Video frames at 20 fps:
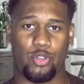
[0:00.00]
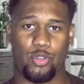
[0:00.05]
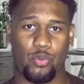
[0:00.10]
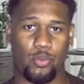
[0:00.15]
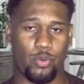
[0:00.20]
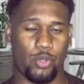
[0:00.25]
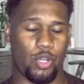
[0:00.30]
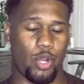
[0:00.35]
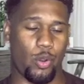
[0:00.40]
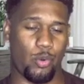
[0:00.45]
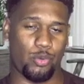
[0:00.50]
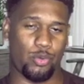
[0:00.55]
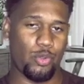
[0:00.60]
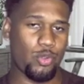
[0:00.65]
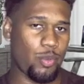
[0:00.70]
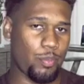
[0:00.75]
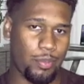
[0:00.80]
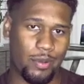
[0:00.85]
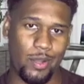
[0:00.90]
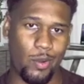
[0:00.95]

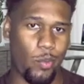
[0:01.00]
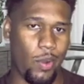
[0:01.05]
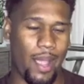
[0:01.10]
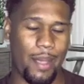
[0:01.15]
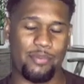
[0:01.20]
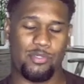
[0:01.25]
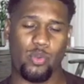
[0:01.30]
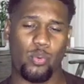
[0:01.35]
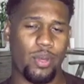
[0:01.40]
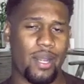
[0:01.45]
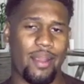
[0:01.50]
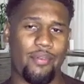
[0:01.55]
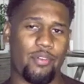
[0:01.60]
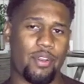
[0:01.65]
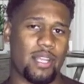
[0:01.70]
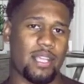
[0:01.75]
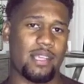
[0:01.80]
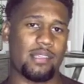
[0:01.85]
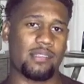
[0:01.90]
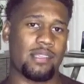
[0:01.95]
do the bug wipes or whatever
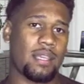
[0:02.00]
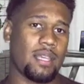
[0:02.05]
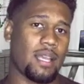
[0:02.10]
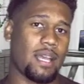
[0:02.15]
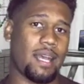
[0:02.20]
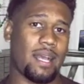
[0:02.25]
it is.